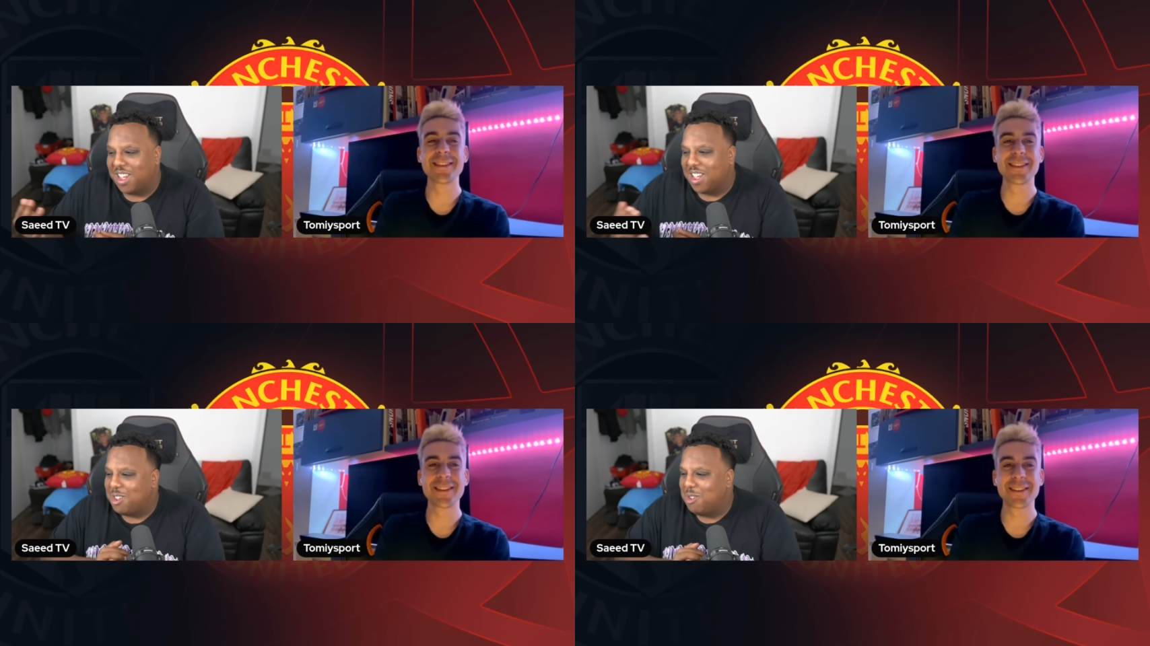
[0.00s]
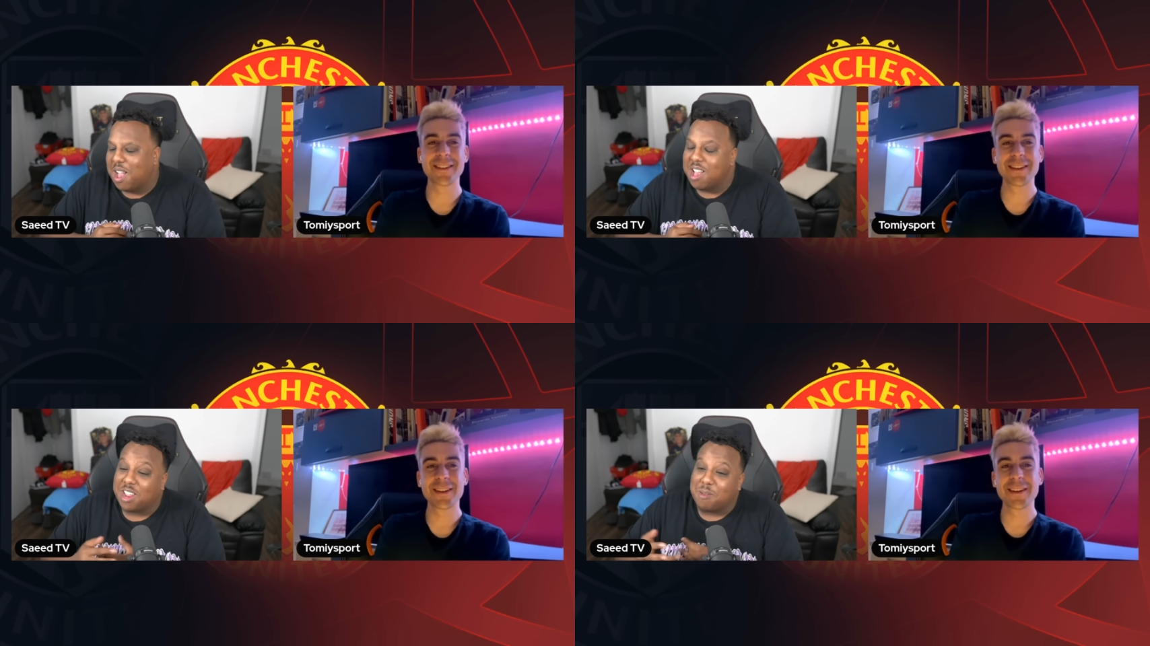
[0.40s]
Speaker 1: You
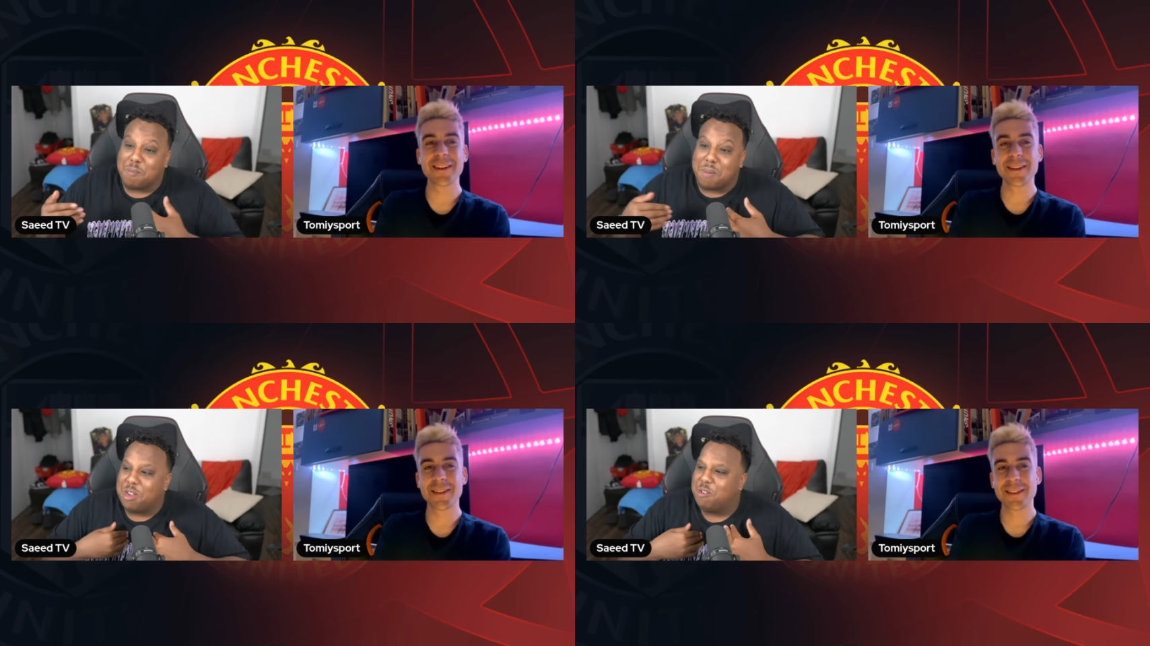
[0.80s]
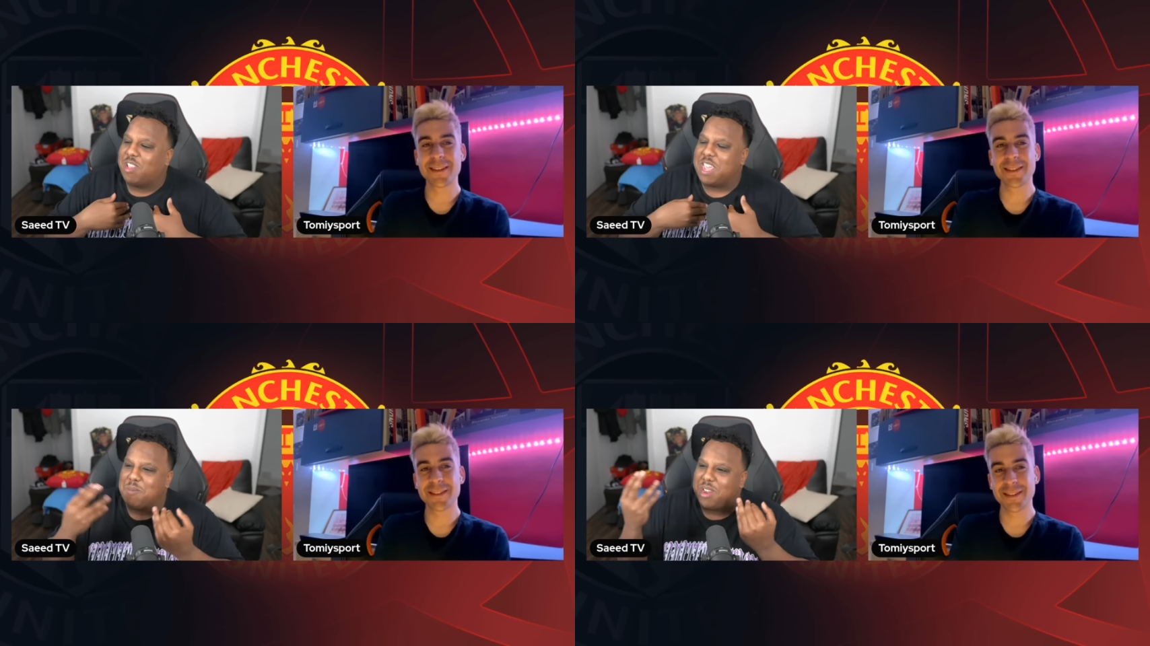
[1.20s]
guys are going to be my new
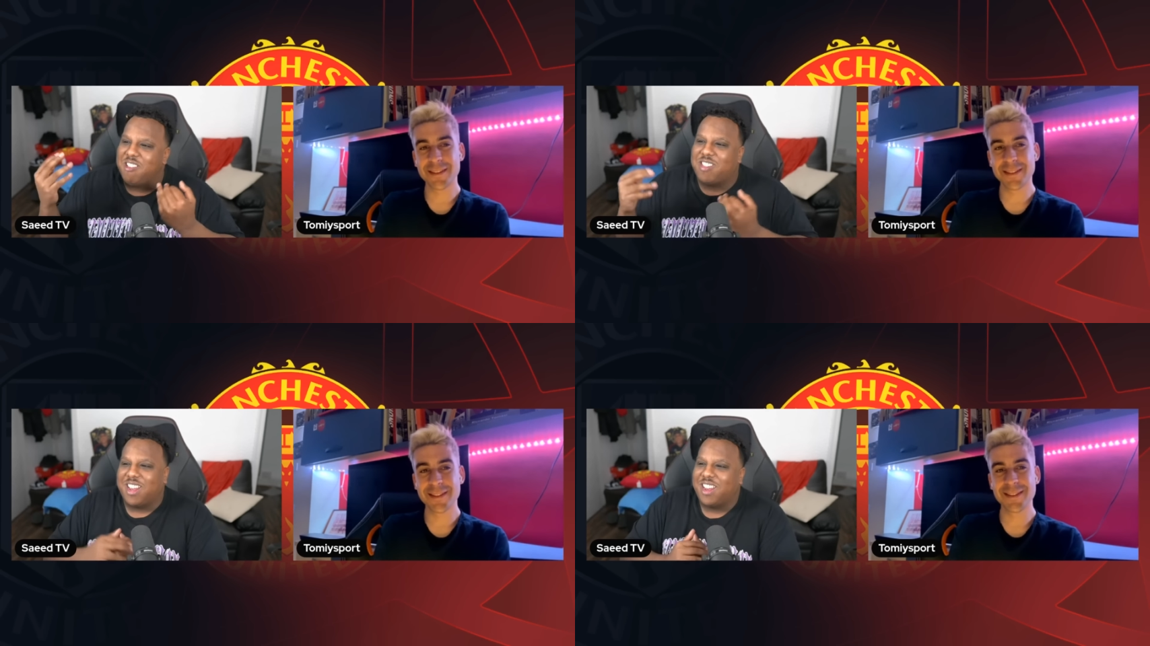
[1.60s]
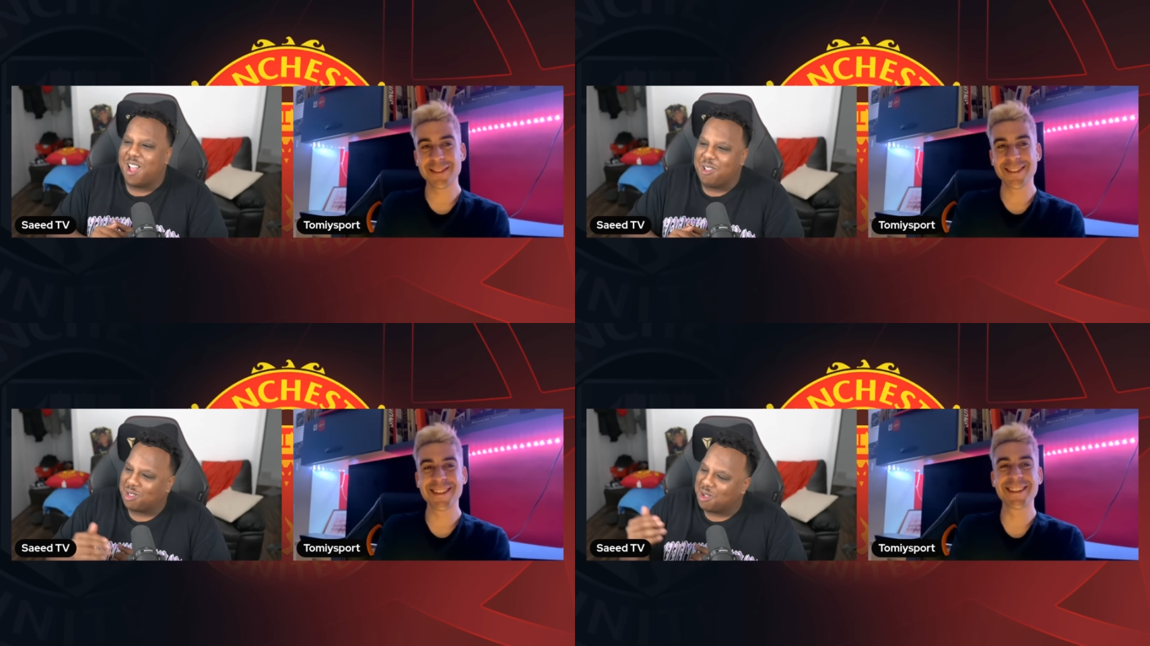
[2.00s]
team in Italy now.
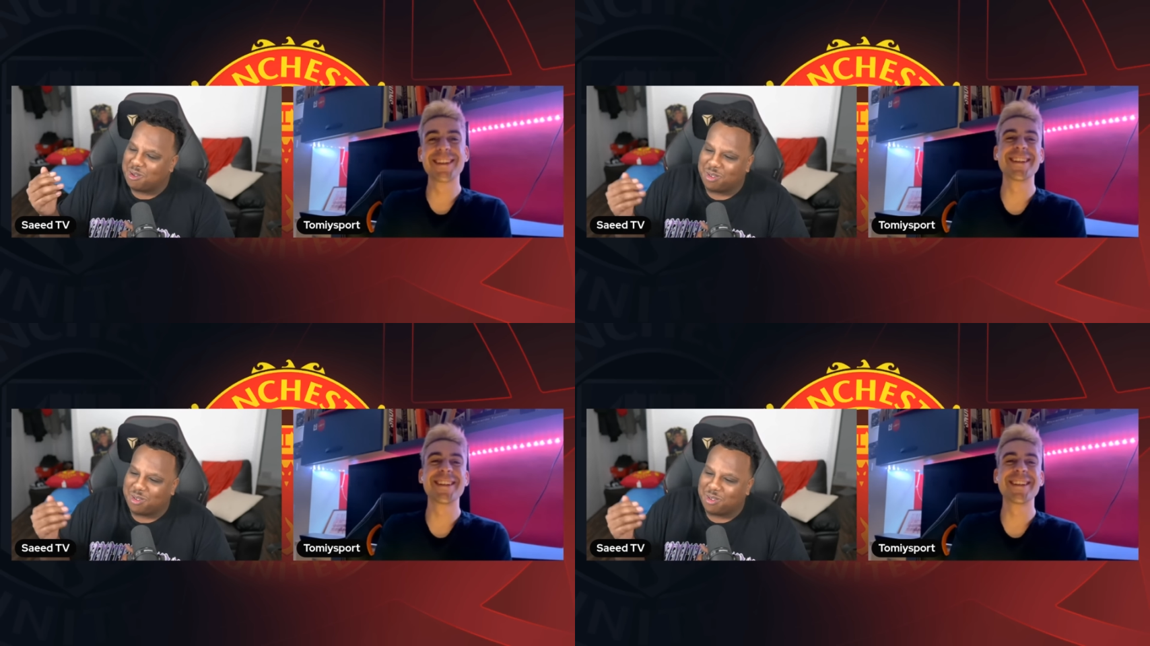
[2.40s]
So